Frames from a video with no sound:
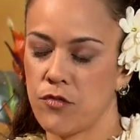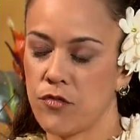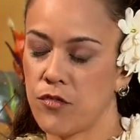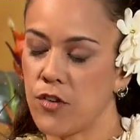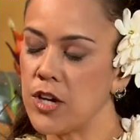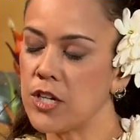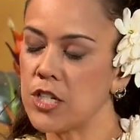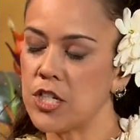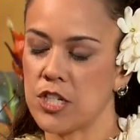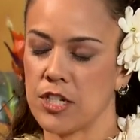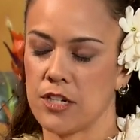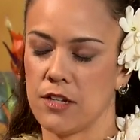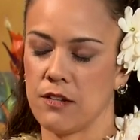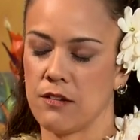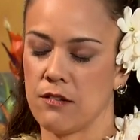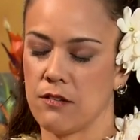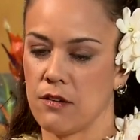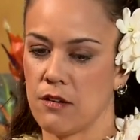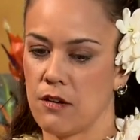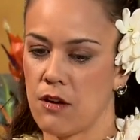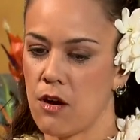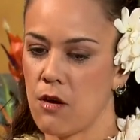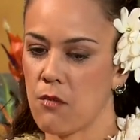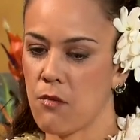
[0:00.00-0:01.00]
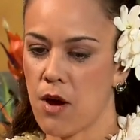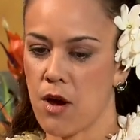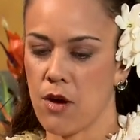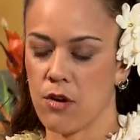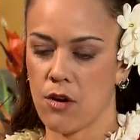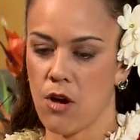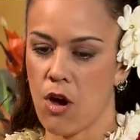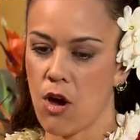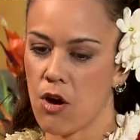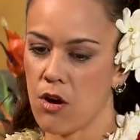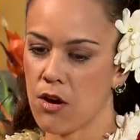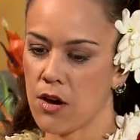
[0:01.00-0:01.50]
function around
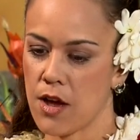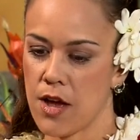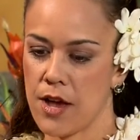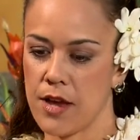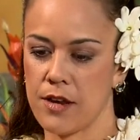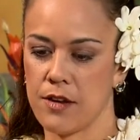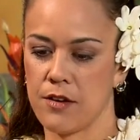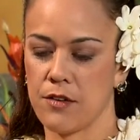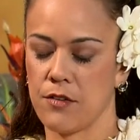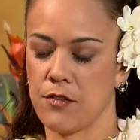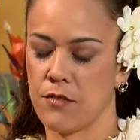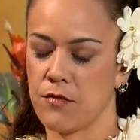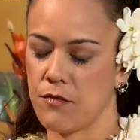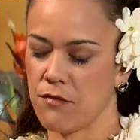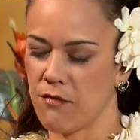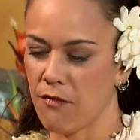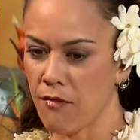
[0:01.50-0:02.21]
all kind of